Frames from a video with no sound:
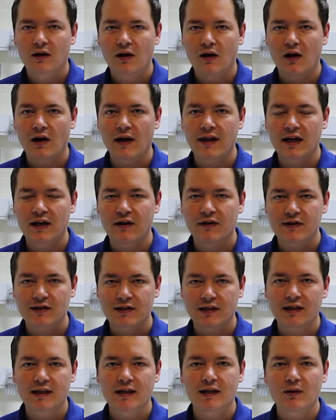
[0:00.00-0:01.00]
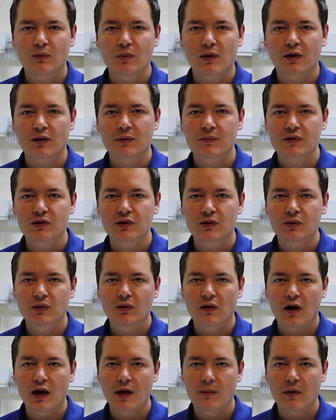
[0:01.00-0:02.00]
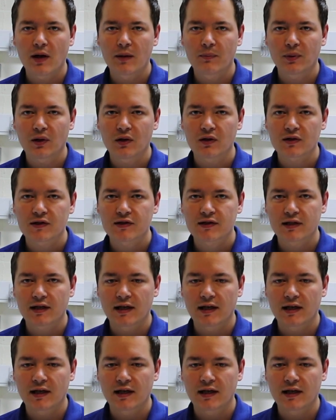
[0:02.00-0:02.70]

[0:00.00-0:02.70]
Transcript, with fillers: Hi there, it's Lee here, welcome to iMineBlocks.